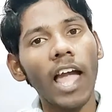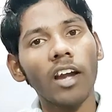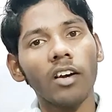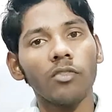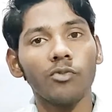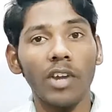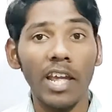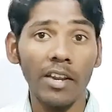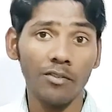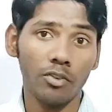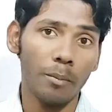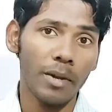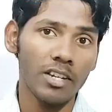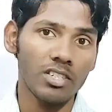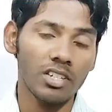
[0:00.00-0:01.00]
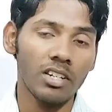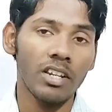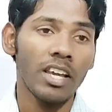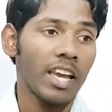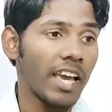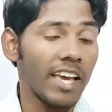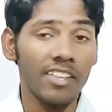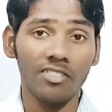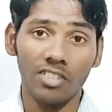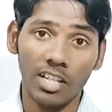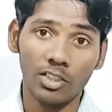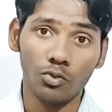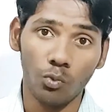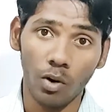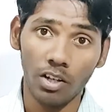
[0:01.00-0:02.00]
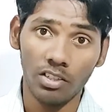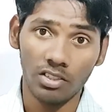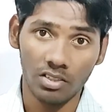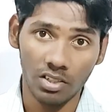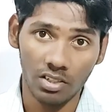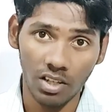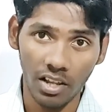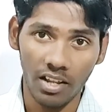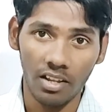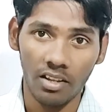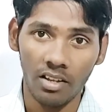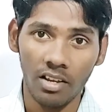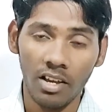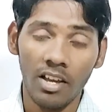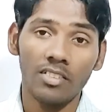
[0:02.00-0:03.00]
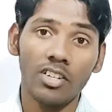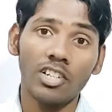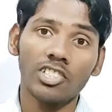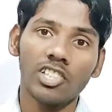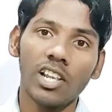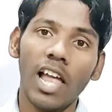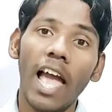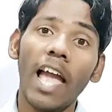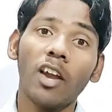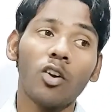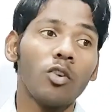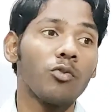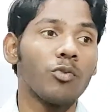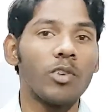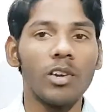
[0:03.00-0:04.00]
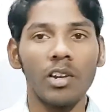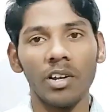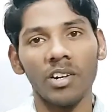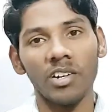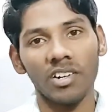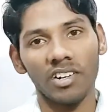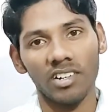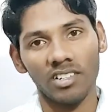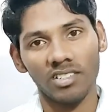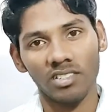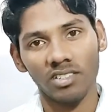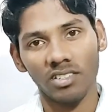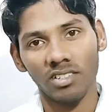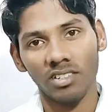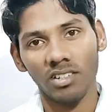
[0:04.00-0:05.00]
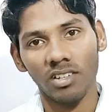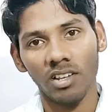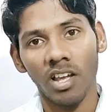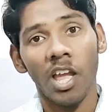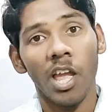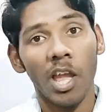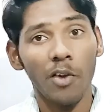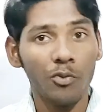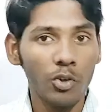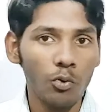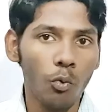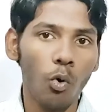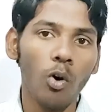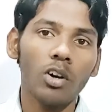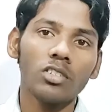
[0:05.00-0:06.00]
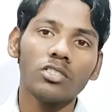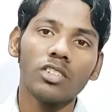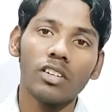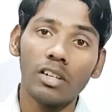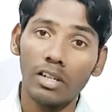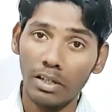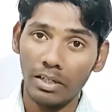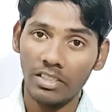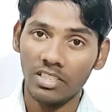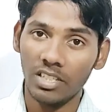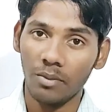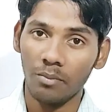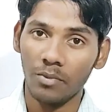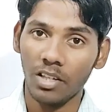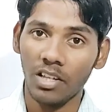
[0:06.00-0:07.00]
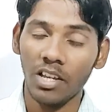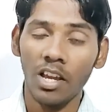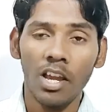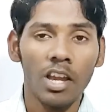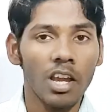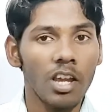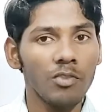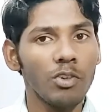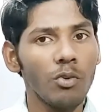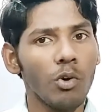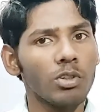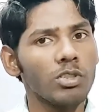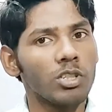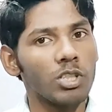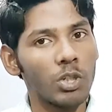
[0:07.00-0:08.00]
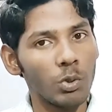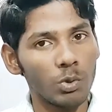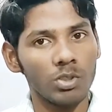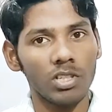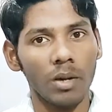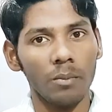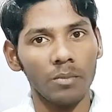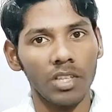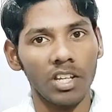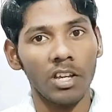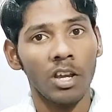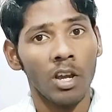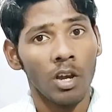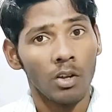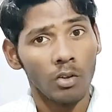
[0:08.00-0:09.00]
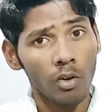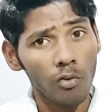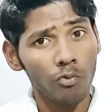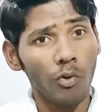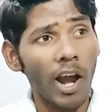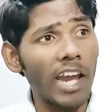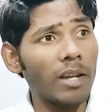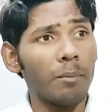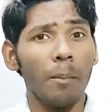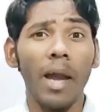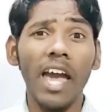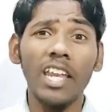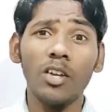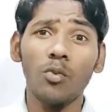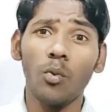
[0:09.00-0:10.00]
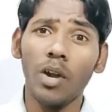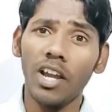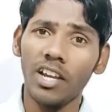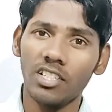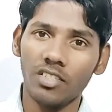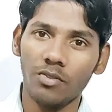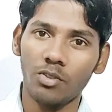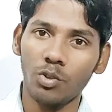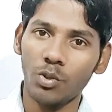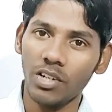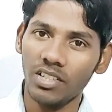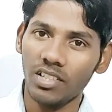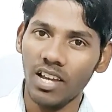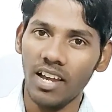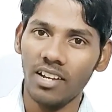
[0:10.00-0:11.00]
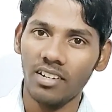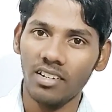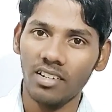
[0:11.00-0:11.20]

of information in this world today. There is lack of learners. If you want to learn something, if you want to do something, you'll find many ways of doing that.